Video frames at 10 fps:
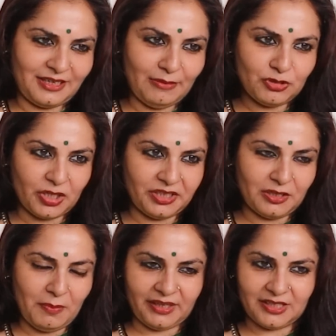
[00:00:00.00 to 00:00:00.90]
Ramcharit
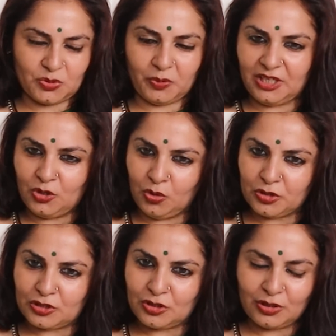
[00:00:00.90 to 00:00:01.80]
Manas when he
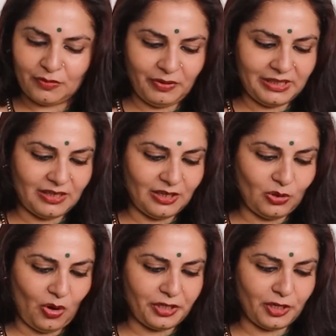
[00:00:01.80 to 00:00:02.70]
goes, when
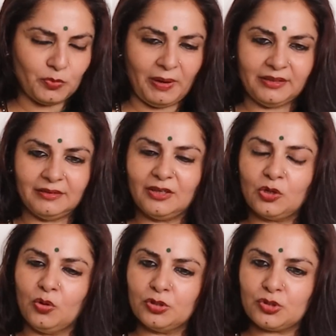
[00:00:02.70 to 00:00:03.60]
Lord Hanuman
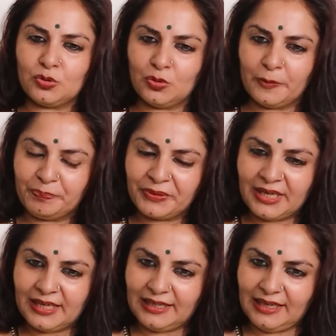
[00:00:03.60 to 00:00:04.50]
goes to
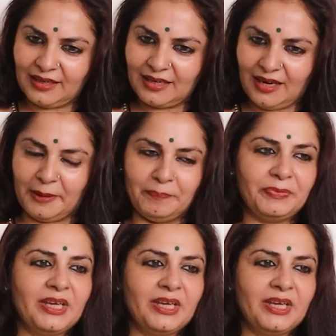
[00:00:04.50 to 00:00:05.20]
Lanka